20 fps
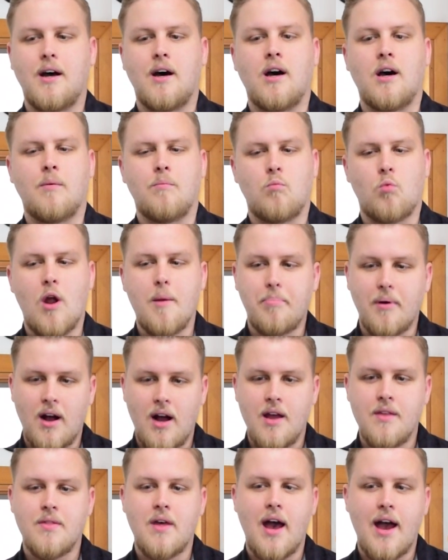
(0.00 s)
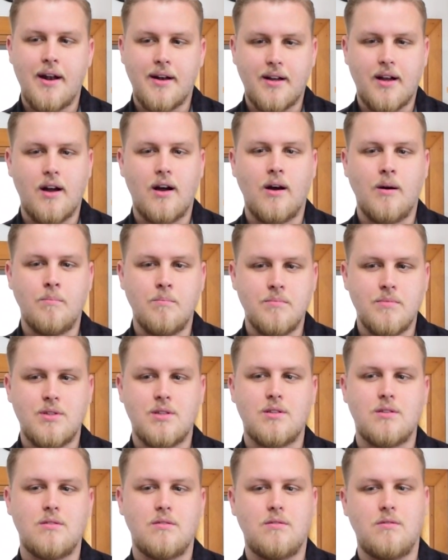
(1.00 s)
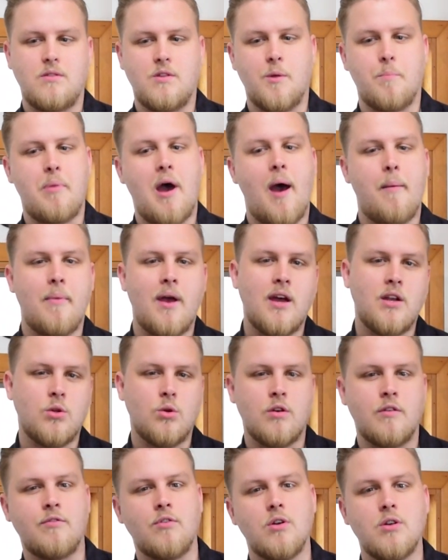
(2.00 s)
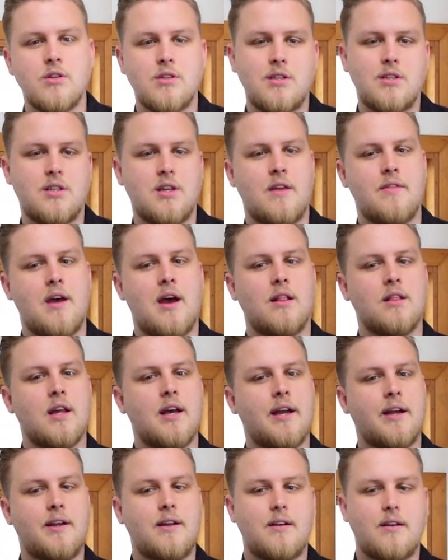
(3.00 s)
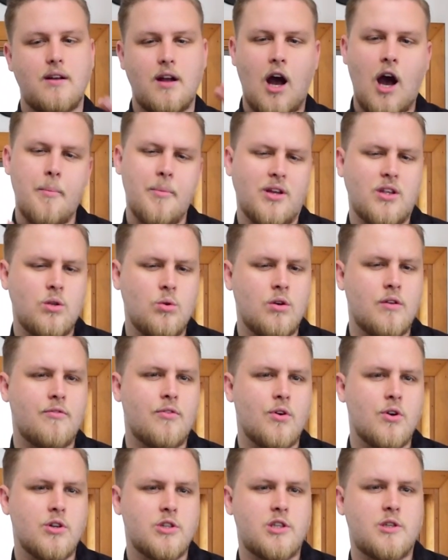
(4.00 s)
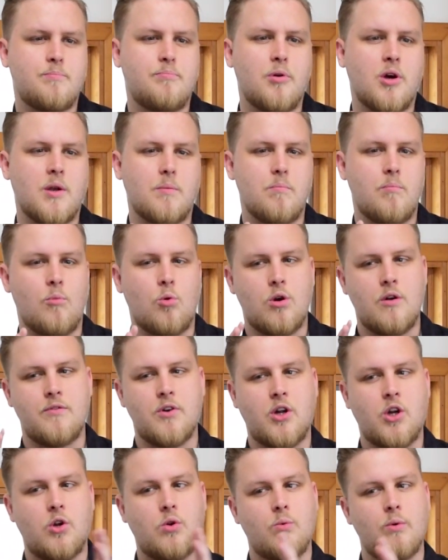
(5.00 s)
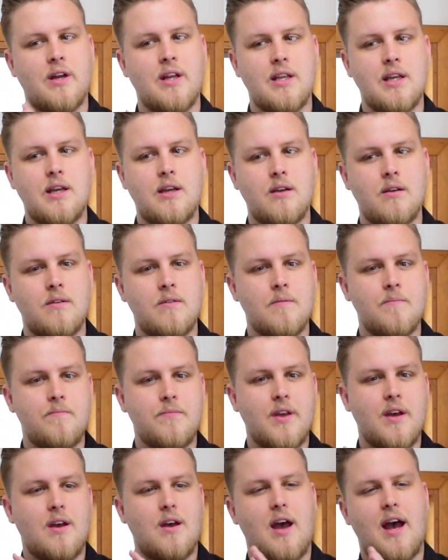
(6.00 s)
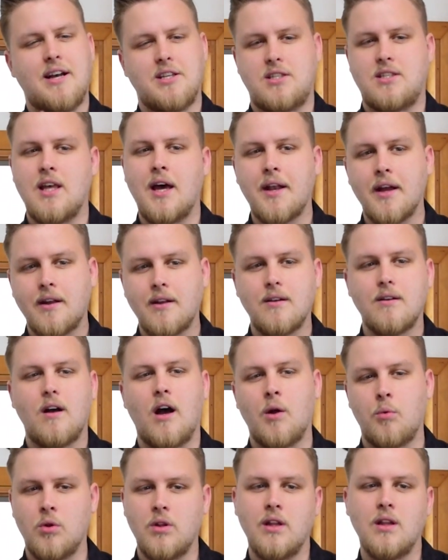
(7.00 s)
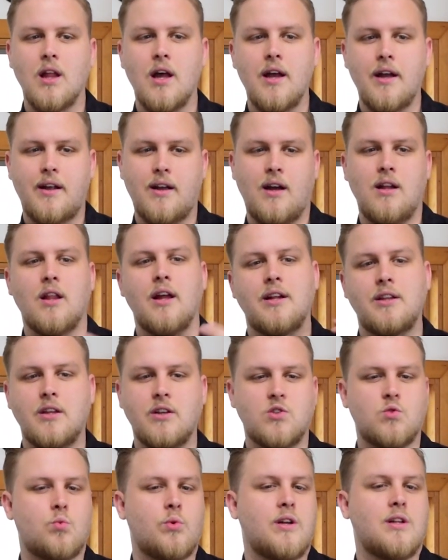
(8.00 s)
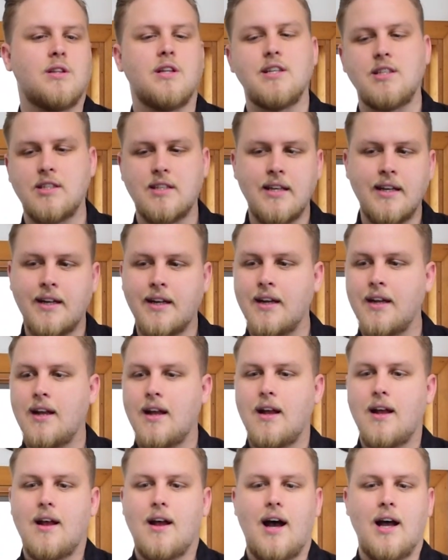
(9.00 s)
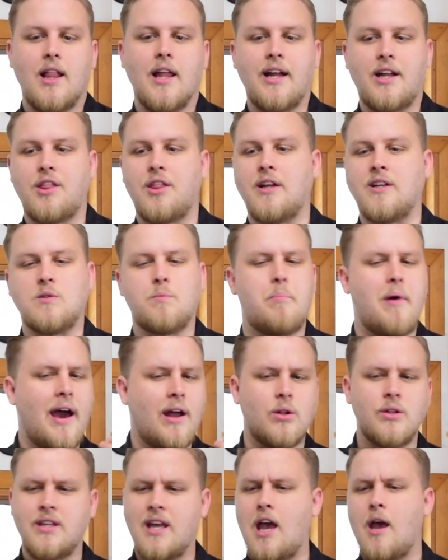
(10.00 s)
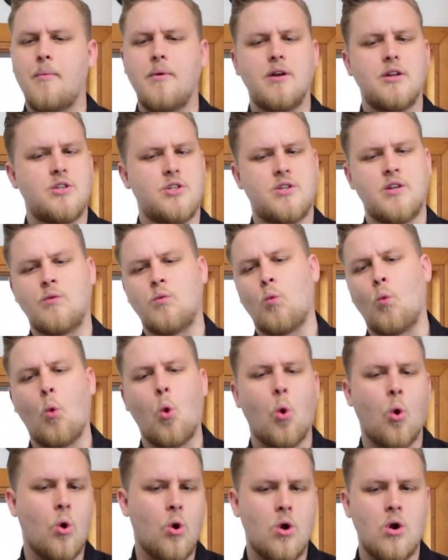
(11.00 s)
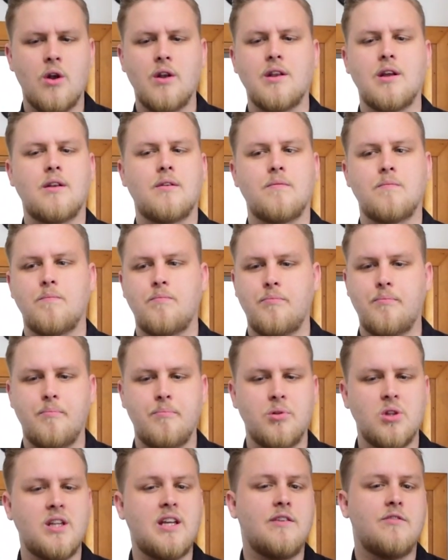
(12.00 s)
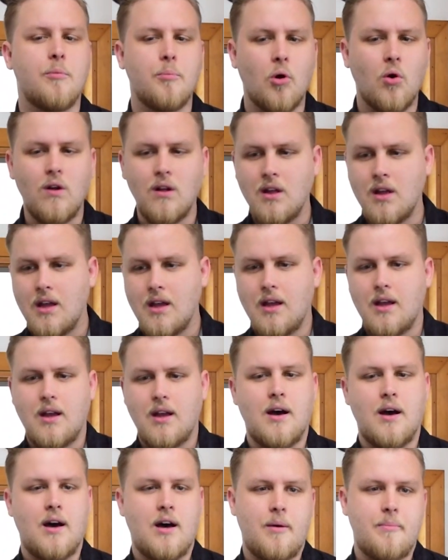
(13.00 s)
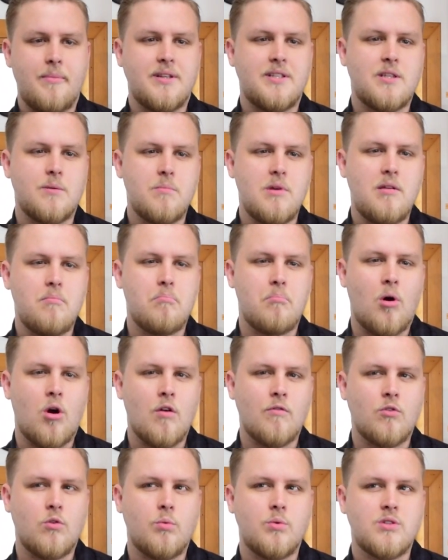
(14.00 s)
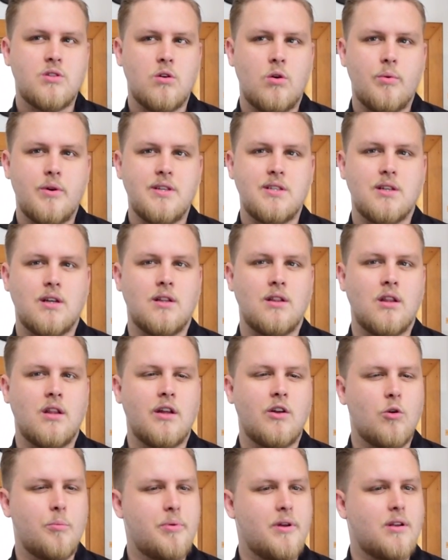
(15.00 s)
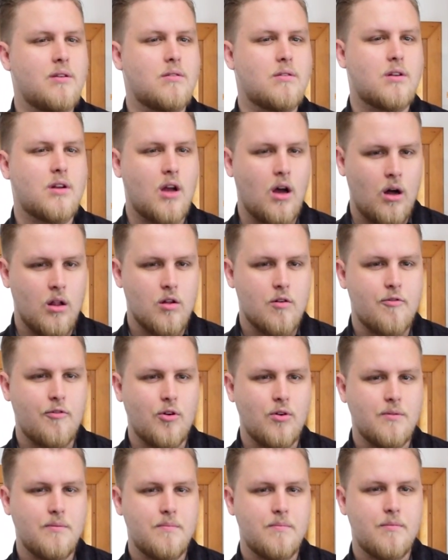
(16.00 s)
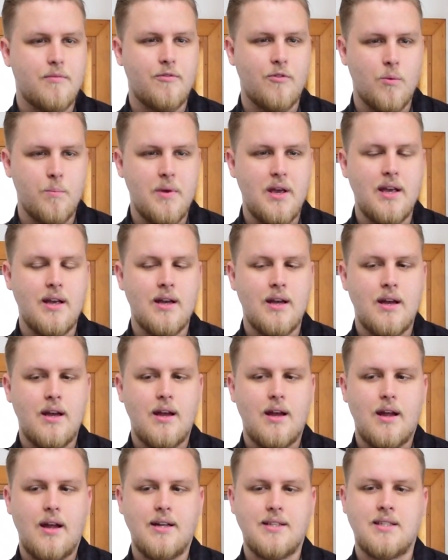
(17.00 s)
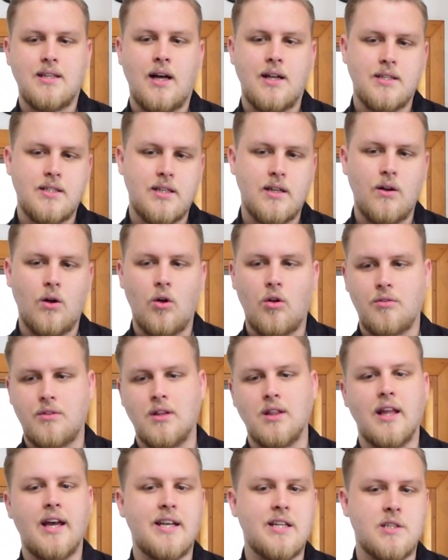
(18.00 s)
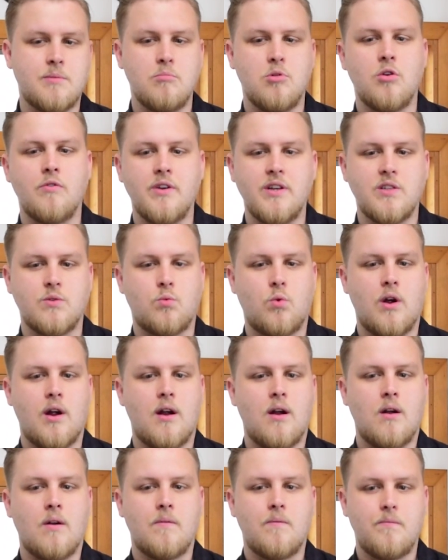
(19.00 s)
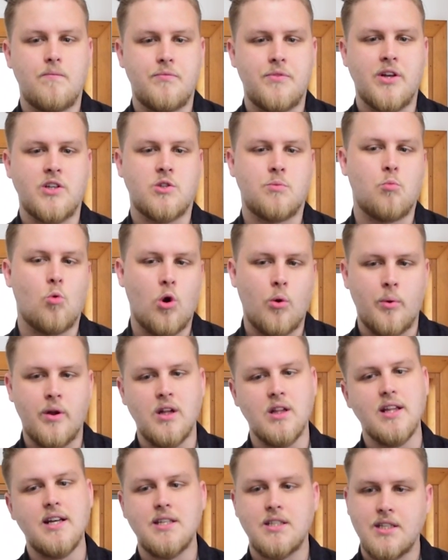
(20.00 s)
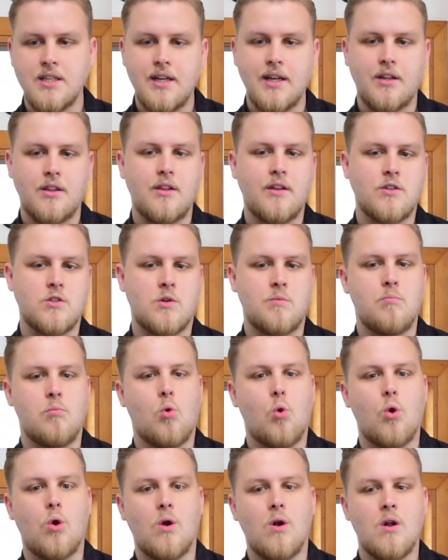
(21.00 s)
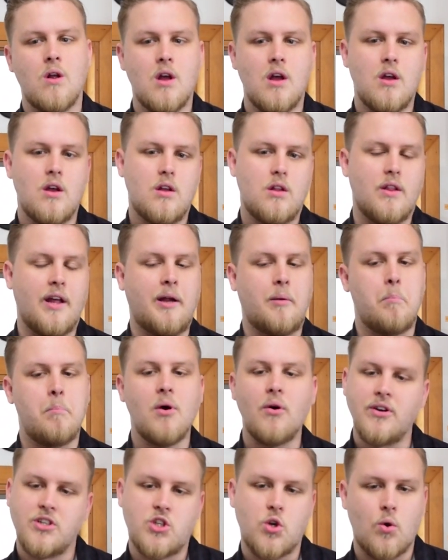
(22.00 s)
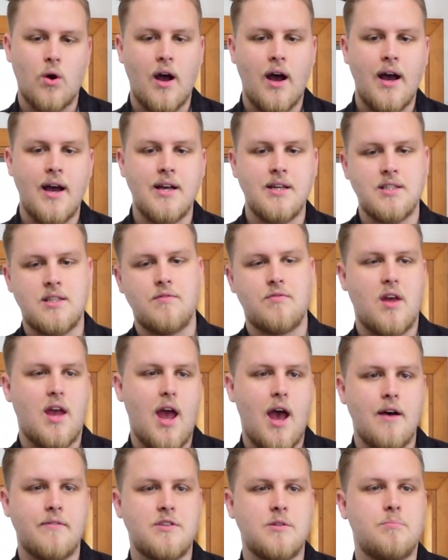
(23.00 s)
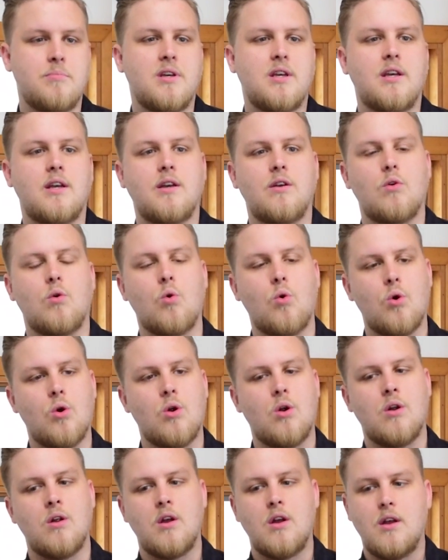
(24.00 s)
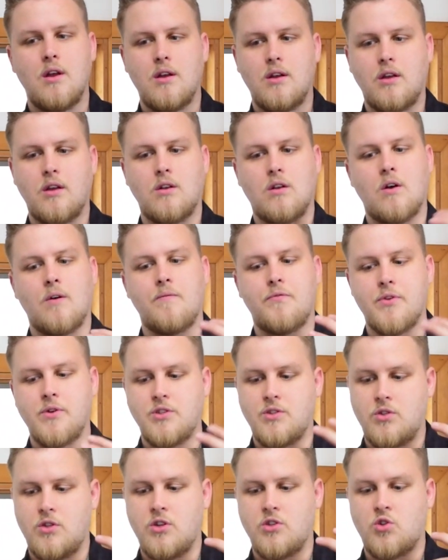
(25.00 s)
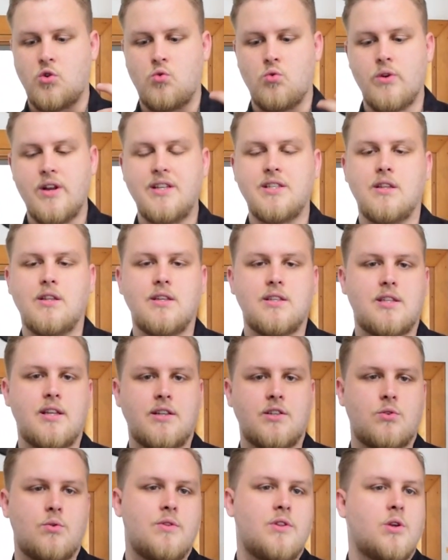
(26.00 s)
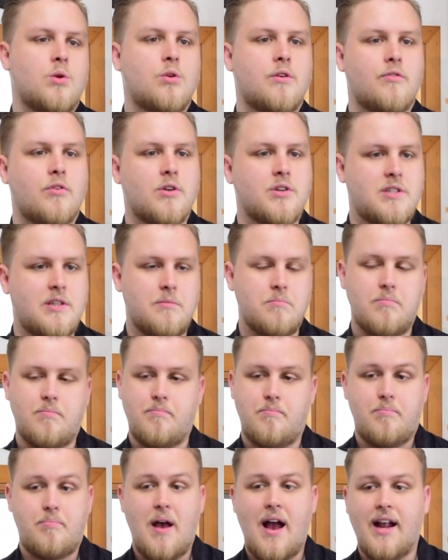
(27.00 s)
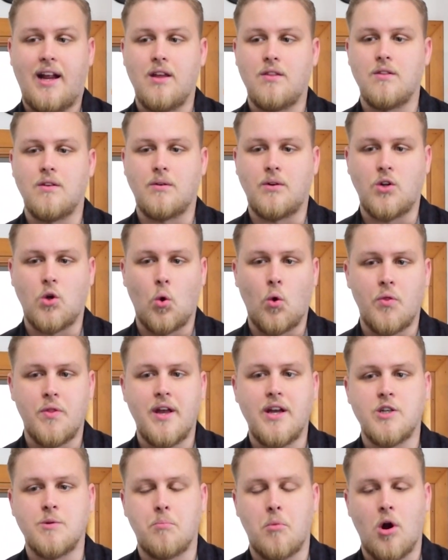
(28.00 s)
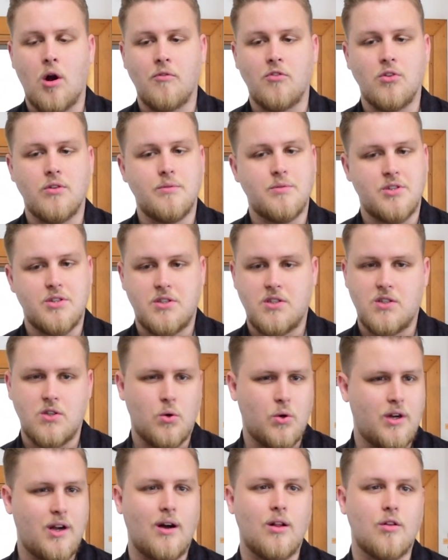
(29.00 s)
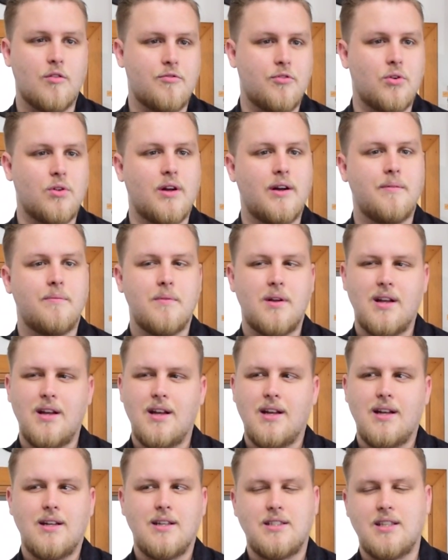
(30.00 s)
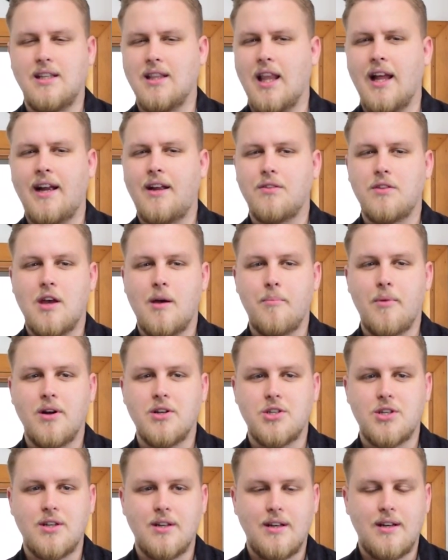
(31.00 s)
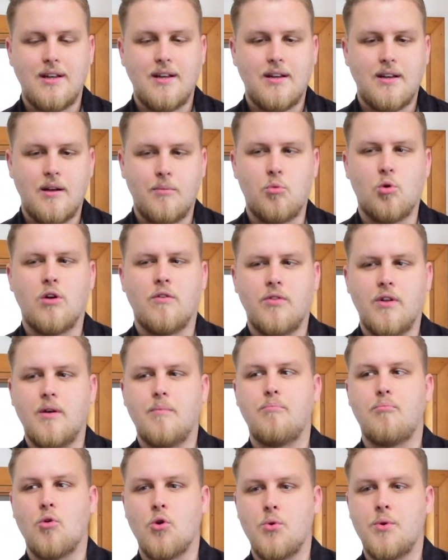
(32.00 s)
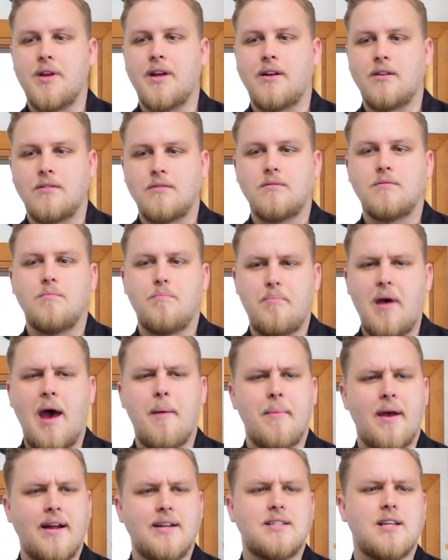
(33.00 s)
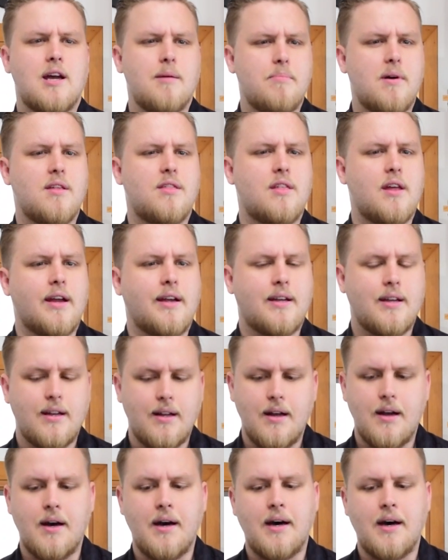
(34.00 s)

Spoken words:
Right behind that comes the Batman universe and that like comic universe, but more of a gritty aesthetic I really like. I like things realistic. I like things battle damaged and worn and believable. And to me, Marvel was always a little bit colorful for me. It's not until the latest movies where things are more realistic, things are more like militarized if they have to be, or you know, there's a reason these things are in the universe. And back in the golden age of Marvel, it was just so colorful. I didn't like it that much. More of the brooding Batman type, I think.